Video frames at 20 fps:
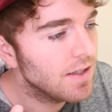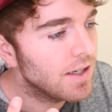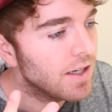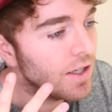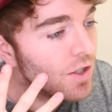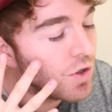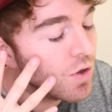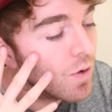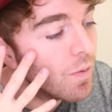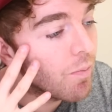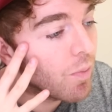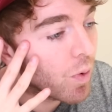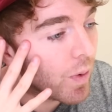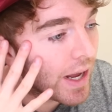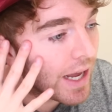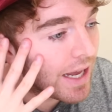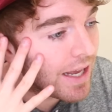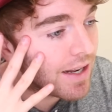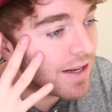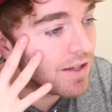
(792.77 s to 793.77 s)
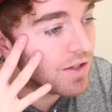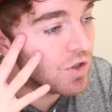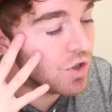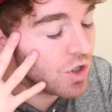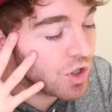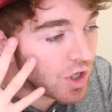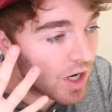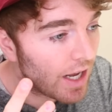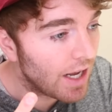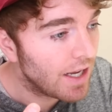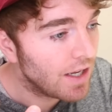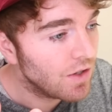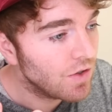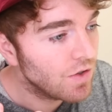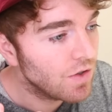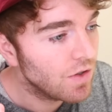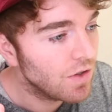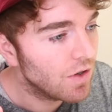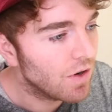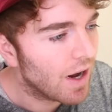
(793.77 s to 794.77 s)
can your brain
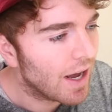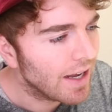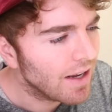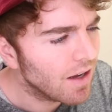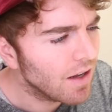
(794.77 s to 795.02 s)
change your eye